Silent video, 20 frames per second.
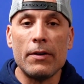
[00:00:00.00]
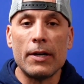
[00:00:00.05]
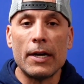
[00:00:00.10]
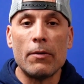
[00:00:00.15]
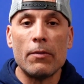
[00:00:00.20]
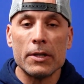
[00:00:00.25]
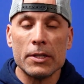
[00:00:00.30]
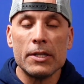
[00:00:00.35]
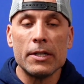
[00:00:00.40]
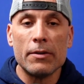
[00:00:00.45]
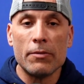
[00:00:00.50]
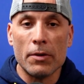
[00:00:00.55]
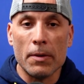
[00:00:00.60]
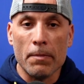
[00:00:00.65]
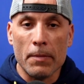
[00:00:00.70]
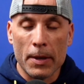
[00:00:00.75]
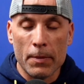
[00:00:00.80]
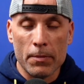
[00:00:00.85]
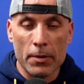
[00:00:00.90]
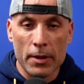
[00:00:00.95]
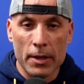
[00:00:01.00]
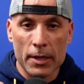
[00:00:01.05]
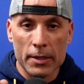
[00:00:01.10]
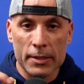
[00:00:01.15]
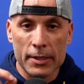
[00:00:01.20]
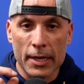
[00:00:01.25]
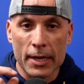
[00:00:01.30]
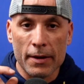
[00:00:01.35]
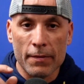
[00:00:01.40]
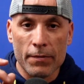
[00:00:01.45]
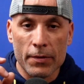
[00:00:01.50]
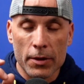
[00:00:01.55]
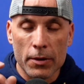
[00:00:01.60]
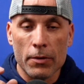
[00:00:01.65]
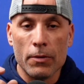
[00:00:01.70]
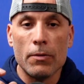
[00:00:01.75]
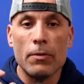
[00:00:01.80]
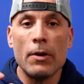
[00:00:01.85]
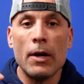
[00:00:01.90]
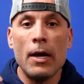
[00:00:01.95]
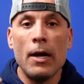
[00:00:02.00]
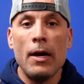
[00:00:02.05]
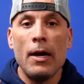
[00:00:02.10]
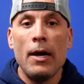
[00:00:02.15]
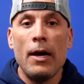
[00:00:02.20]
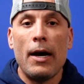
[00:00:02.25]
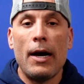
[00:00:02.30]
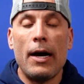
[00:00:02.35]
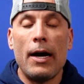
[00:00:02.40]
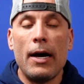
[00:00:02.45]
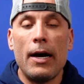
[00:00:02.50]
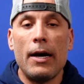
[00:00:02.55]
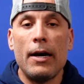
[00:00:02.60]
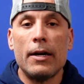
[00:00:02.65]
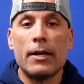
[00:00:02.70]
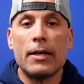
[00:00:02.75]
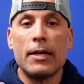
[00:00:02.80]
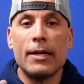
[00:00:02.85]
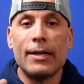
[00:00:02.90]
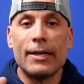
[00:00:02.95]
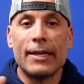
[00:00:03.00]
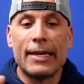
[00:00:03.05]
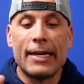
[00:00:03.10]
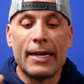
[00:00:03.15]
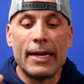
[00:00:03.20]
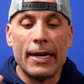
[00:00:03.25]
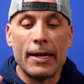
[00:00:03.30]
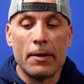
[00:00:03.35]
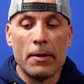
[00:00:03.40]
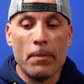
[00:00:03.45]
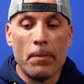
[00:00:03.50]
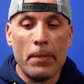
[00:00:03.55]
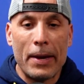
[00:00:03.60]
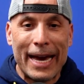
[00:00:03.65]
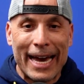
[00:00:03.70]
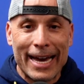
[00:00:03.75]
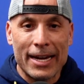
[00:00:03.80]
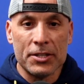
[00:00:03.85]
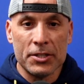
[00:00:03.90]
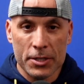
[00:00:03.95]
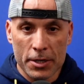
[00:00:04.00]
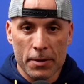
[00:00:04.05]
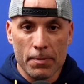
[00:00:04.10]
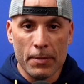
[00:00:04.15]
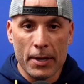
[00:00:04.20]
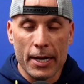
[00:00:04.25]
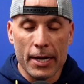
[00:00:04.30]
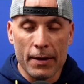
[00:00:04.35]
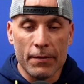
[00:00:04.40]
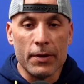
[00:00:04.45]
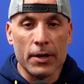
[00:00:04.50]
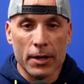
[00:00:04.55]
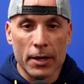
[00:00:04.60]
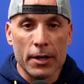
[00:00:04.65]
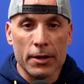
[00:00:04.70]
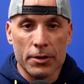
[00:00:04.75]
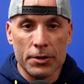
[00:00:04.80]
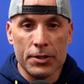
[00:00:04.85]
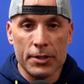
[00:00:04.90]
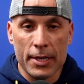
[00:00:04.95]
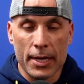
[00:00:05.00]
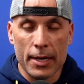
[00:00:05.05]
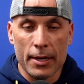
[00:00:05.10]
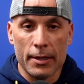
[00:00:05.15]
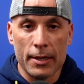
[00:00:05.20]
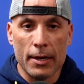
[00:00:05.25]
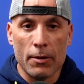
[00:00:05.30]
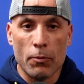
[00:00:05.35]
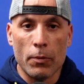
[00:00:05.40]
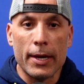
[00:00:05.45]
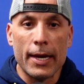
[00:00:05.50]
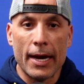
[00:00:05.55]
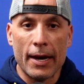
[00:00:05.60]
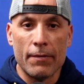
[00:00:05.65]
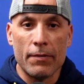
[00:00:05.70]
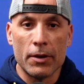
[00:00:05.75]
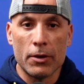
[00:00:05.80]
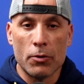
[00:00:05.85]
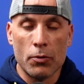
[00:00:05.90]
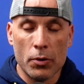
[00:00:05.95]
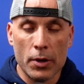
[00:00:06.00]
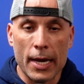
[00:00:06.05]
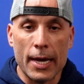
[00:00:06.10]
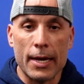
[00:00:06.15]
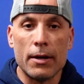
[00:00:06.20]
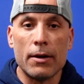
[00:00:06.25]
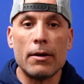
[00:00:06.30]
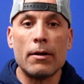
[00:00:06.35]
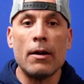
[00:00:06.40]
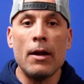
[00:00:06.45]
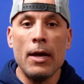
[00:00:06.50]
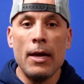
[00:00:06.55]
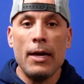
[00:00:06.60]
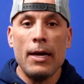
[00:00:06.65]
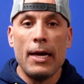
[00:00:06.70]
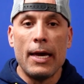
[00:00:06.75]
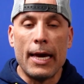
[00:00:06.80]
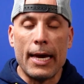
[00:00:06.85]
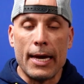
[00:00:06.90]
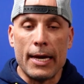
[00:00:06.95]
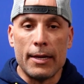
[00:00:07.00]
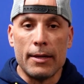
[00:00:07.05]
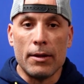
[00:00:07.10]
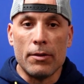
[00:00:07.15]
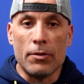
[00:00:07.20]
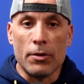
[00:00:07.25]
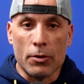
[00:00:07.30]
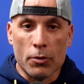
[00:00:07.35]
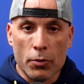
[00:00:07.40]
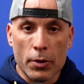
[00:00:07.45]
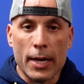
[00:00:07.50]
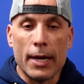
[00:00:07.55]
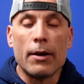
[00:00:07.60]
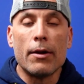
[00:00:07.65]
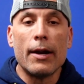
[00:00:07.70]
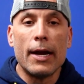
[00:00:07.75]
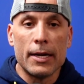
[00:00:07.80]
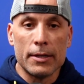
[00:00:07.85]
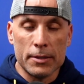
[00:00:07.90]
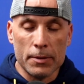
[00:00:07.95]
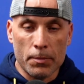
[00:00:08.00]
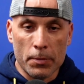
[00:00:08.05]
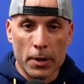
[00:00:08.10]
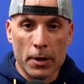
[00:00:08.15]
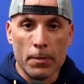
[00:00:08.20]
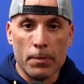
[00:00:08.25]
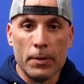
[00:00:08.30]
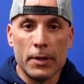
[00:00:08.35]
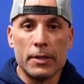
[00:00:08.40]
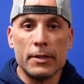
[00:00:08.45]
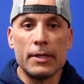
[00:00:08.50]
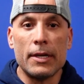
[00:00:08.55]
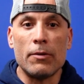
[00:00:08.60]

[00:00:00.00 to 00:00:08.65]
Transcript: And I want you to remember this, that if you uh, can get past your mind, if you could understand that we have a creator and the creator has a purpose.